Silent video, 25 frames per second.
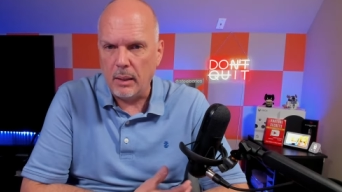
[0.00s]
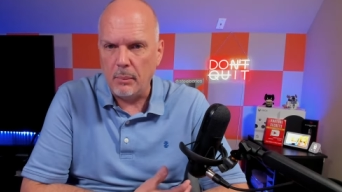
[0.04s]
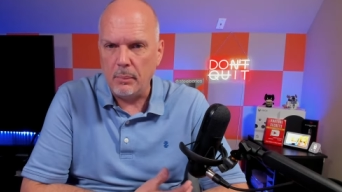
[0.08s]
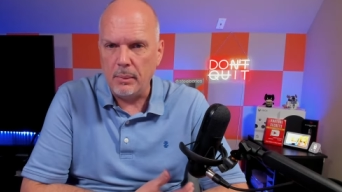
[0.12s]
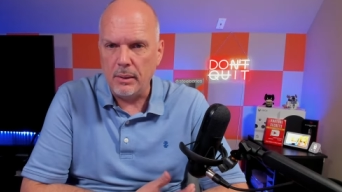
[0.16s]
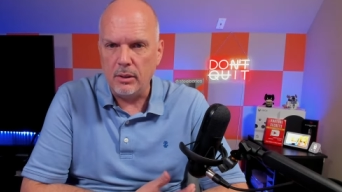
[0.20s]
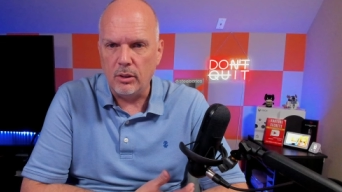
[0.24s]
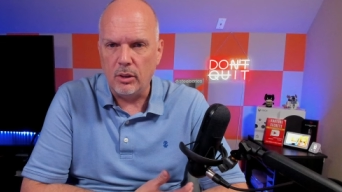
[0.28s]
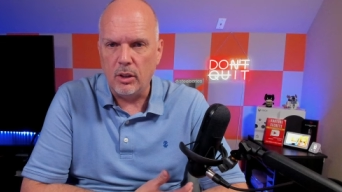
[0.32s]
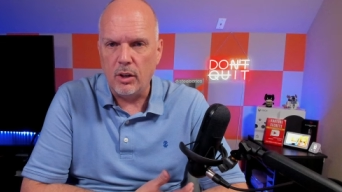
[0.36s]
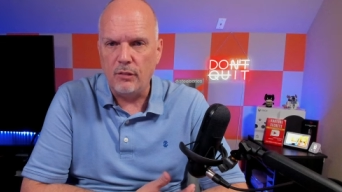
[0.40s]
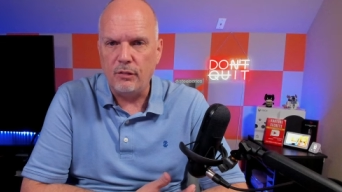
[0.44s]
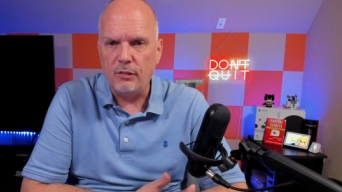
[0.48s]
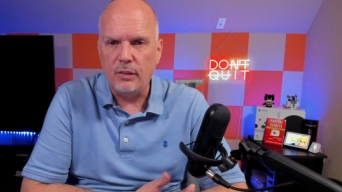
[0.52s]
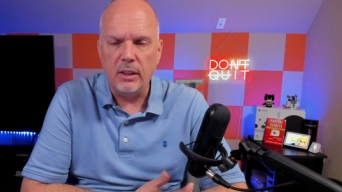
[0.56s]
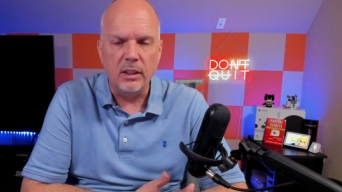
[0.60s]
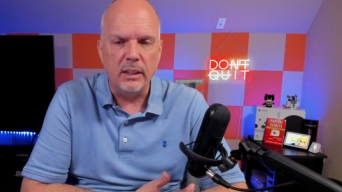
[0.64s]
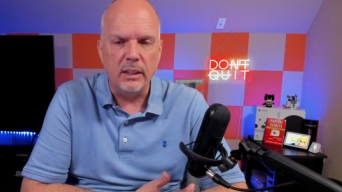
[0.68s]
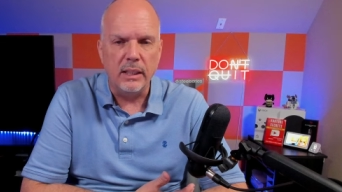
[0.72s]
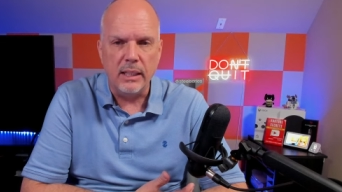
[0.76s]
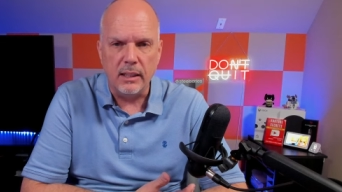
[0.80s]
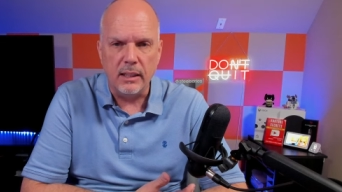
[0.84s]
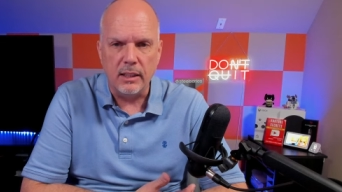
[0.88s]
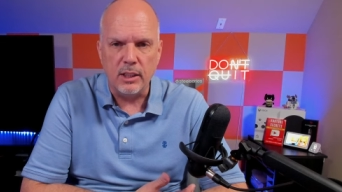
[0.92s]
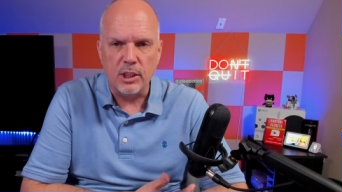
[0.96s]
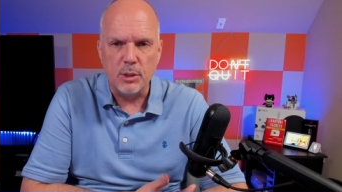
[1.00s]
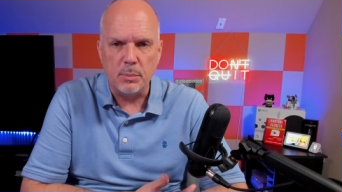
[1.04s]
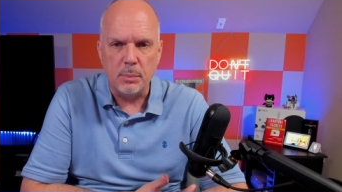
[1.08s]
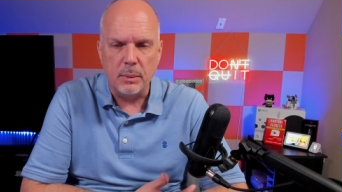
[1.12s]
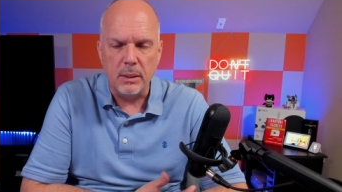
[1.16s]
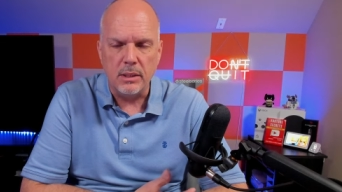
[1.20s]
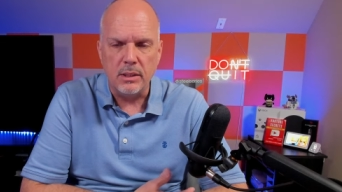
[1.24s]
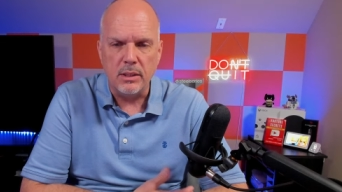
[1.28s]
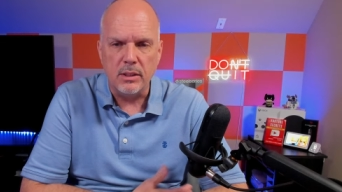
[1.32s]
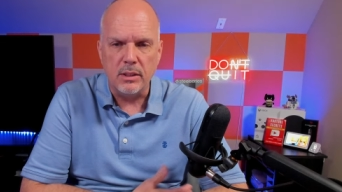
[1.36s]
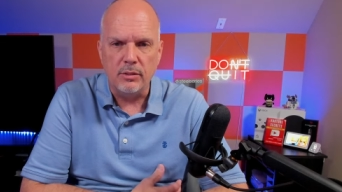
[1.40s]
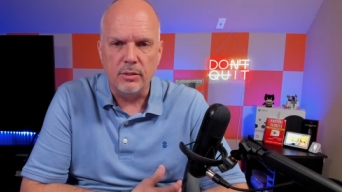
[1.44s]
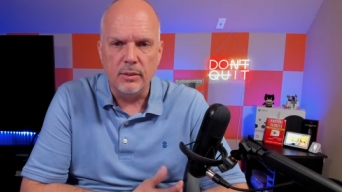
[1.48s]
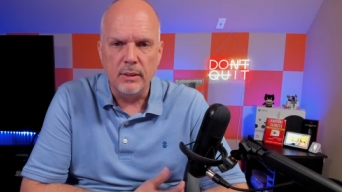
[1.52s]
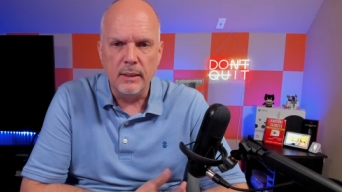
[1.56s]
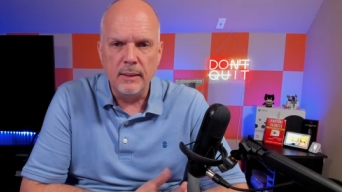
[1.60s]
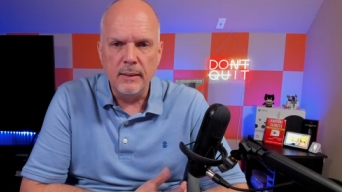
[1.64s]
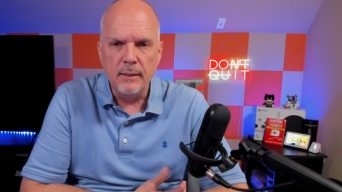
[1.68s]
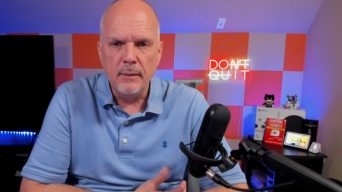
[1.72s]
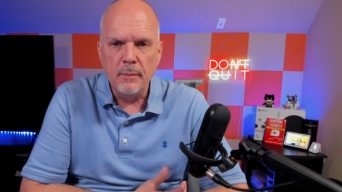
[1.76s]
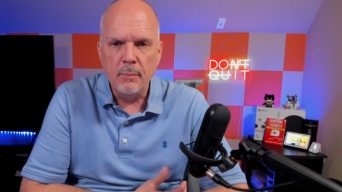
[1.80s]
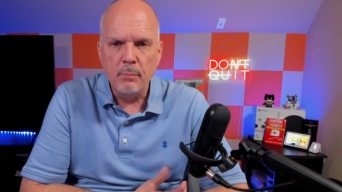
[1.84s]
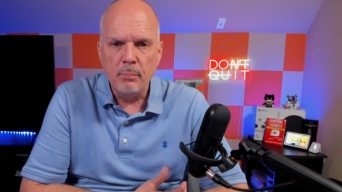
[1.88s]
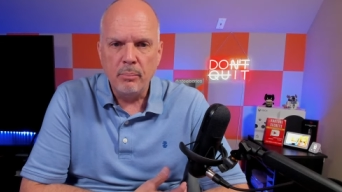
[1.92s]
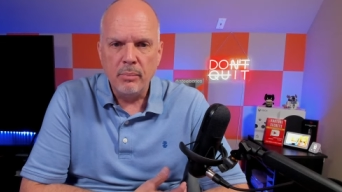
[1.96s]
I mean, they're all fairly inexpensive,
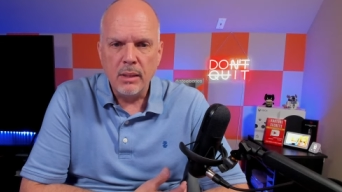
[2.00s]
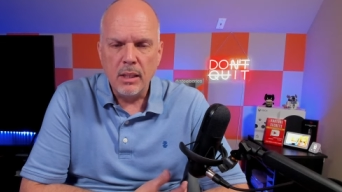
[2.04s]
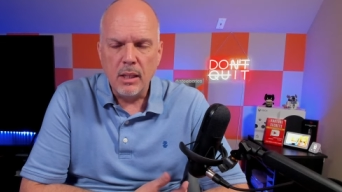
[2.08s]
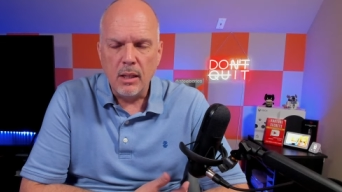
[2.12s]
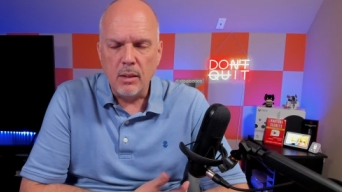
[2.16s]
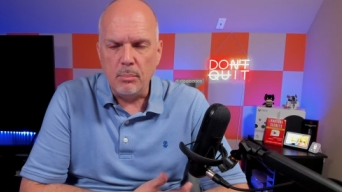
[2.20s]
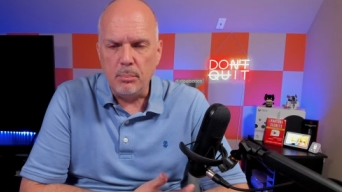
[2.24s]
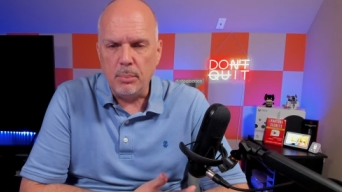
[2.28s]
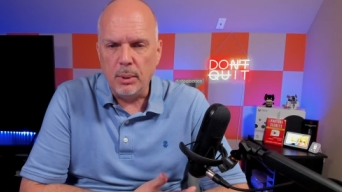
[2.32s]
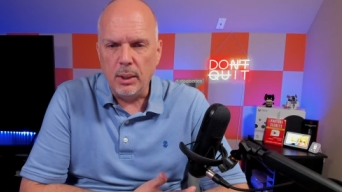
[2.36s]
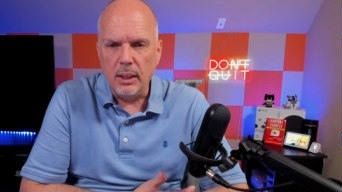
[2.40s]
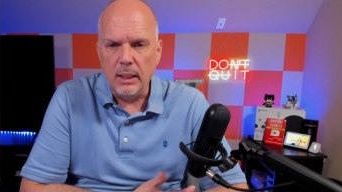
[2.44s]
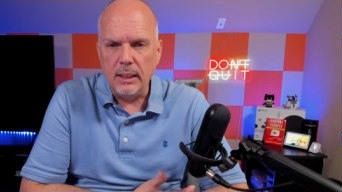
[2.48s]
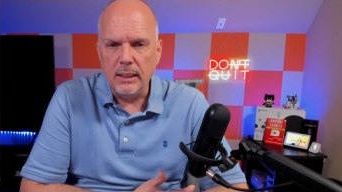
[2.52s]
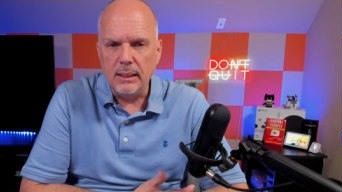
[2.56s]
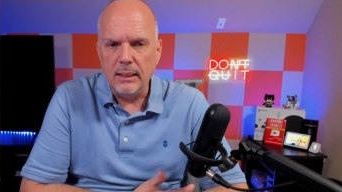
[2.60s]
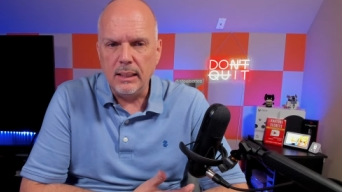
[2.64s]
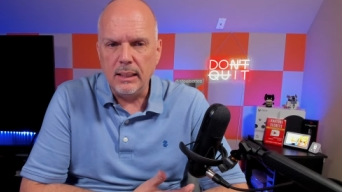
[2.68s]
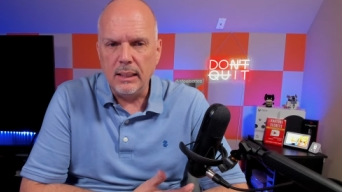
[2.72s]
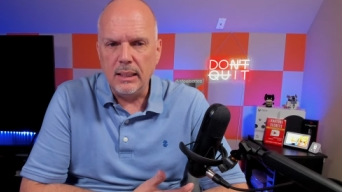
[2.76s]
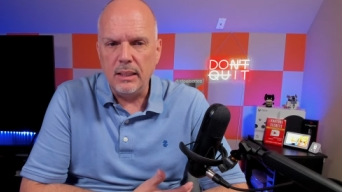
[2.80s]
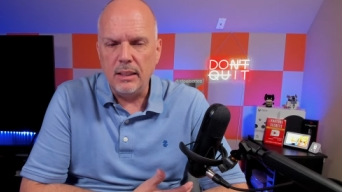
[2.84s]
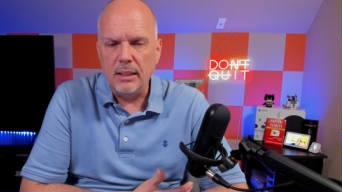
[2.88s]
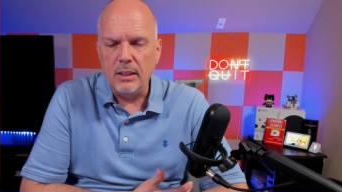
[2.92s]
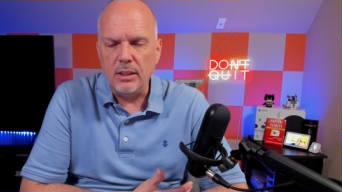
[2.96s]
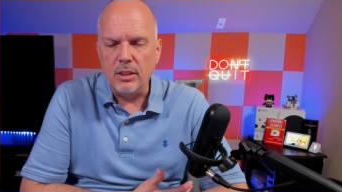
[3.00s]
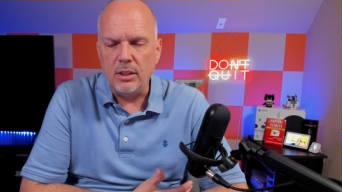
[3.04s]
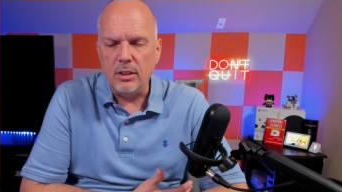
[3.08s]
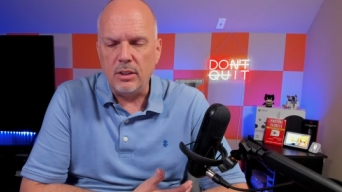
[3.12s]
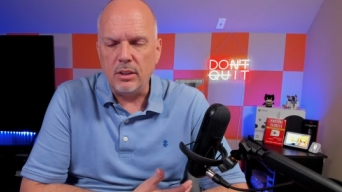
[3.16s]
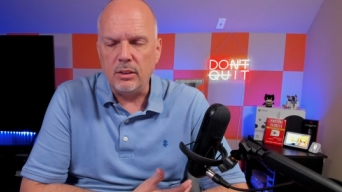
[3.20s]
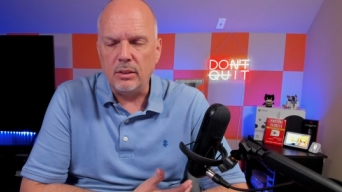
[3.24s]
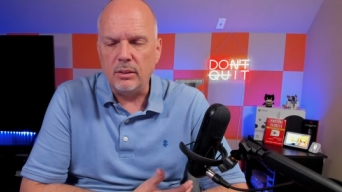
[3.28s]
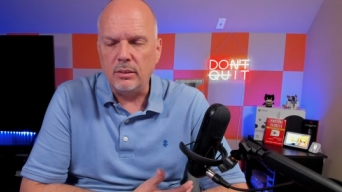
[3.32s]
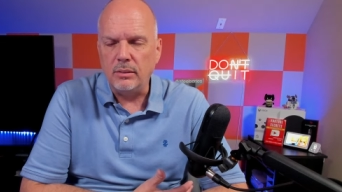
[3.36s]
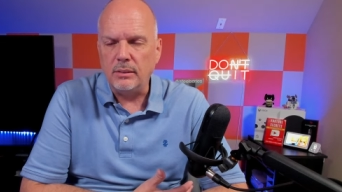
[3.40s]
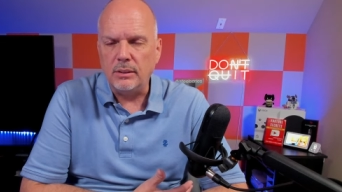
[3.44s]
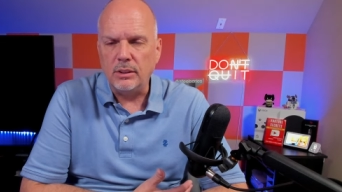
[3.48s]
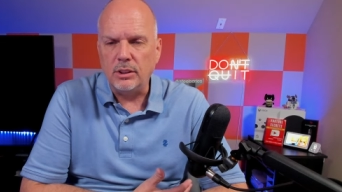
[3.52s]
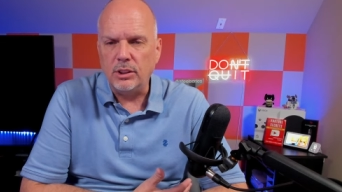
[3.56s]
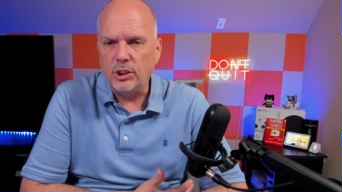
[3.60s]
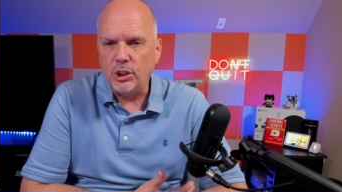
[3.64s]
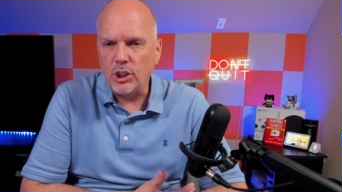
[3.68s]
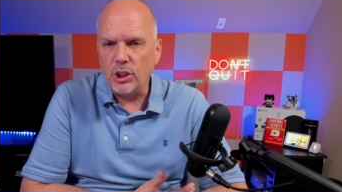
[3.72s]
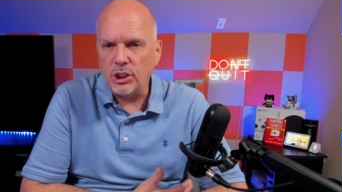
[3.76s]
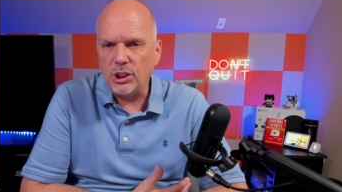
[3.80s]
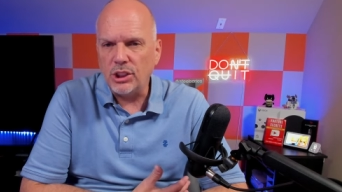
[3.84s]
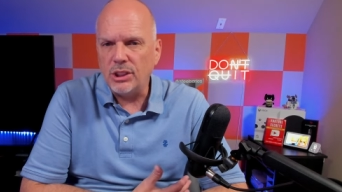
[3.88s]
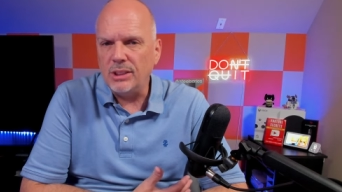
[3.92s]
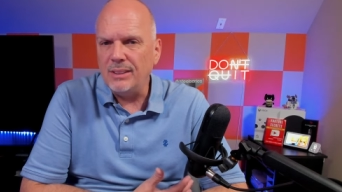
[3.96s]
but you're
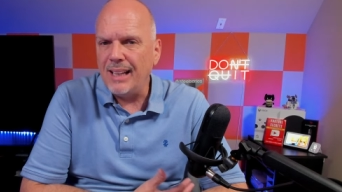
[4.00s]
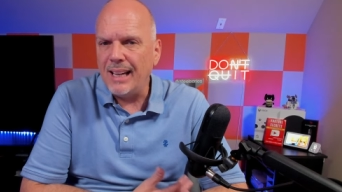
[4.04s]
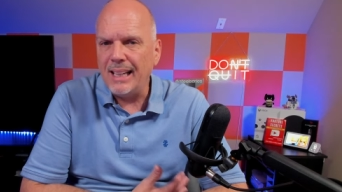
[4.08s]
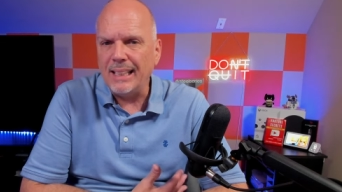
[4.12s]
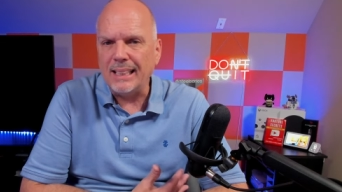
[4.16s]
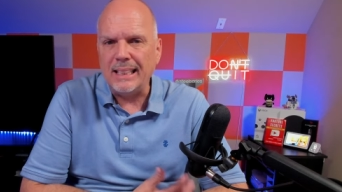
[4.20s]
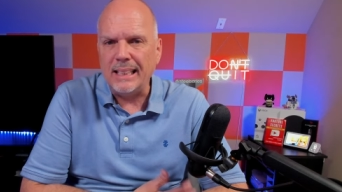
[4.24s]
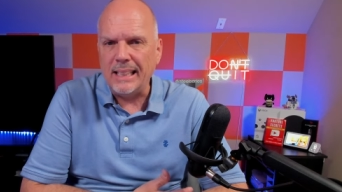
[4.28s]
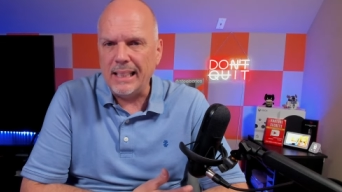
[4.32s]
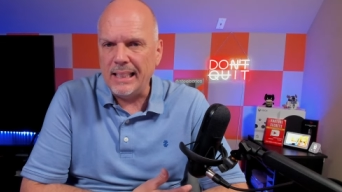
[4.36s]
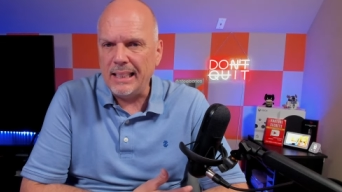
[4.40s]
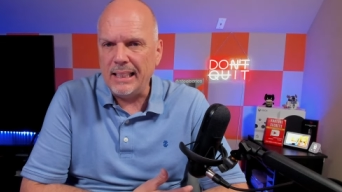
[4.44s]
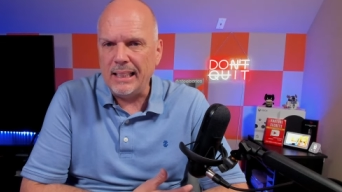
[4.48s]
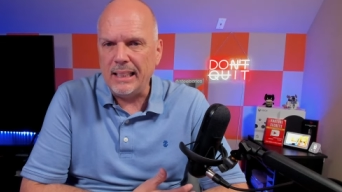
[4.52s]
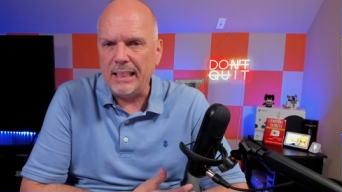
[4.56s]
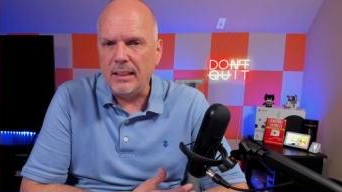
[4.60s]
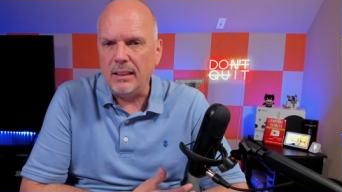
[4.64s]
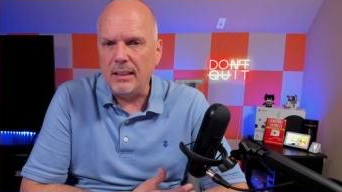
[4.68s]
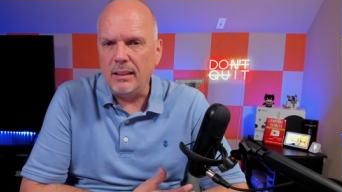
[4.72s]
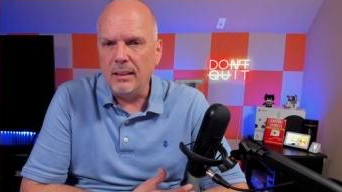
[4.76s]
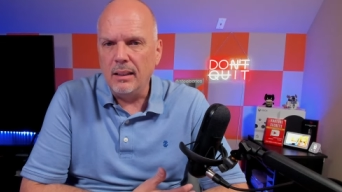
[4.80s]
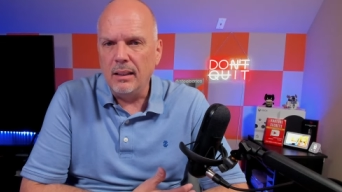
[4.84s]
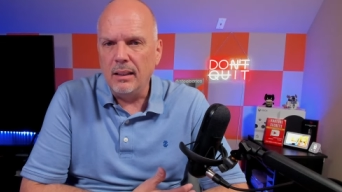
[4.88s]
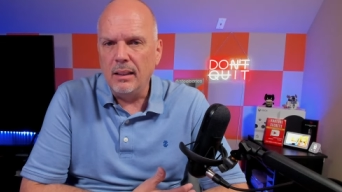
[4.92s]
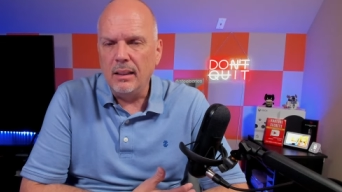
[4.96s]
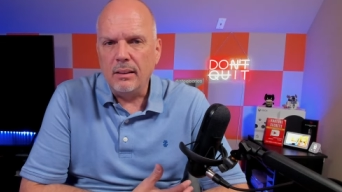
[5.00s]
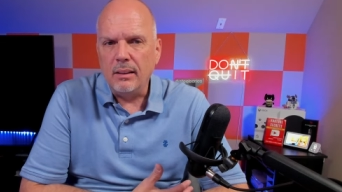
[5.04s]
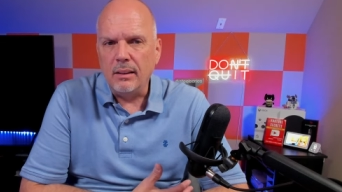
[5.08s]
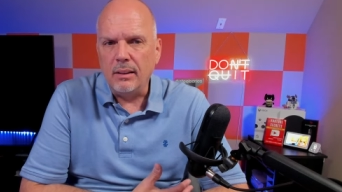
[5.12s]
just not getting